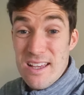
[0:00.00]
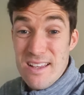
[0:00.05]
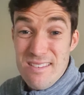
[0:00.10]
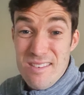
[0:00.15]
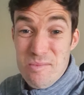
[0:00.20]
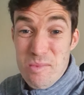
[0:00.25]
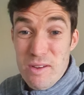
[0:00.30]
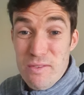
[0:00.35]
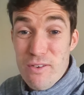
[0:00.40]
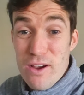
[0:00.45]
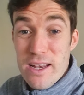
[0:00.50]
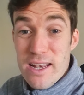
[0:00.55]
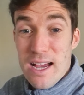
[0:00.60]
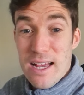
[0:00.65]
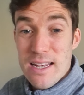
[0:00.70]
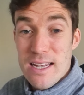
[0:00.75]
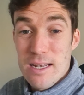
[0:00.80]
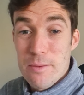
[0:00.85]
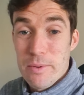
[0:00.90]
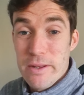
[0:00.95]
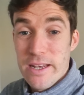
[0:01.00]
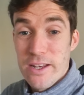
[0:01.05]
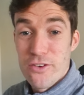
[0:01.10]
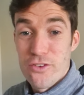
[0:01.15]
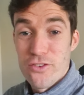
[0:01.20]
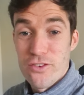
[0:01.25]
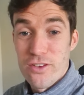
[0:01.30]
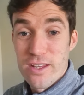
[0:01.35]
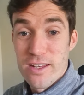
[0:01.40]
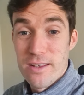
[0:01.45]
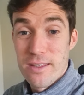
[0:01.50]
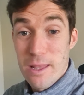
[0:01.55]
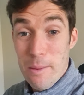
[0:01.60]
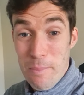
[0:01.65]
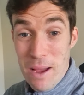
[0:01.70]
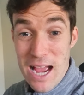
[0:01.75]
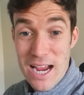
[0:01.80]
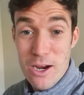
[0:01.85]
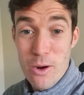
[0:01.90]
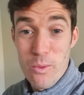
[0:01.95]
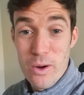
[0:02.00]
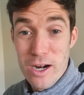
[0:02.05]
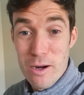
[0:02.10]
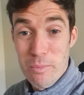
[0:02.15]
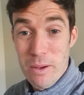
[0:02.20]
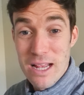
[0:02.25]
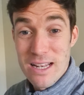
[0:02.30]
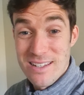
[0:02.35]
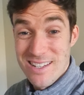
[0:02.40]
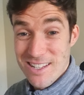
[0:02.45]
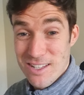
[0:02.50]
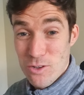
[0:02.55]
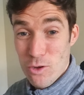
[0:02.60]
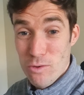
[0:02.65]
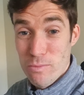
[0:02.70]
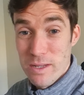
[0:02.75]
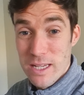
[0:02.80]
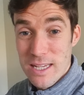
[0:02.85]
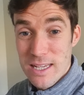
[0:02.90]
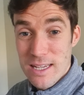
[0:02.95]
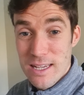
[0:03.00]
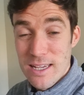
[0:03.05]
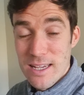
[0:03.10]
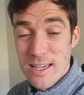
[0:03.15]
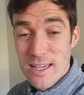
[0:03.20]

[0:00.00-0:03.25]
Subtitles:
They might find that a little bit interesting. The back aware belt, it's going to be